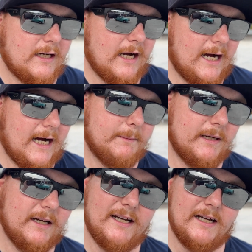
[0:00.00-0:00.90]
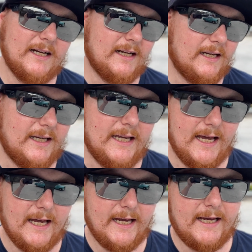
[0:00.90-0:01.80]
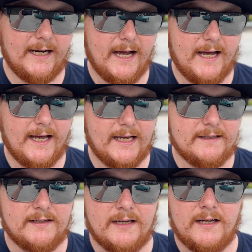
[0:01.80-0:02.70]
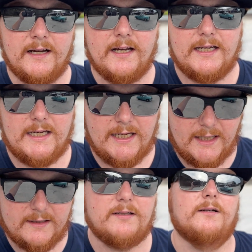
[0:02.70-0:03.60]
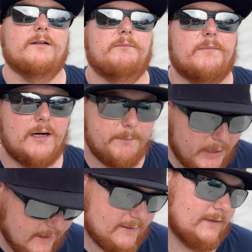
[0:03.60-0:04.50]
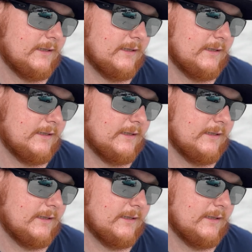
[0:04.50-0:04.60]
Yeah, it has kicked my butt.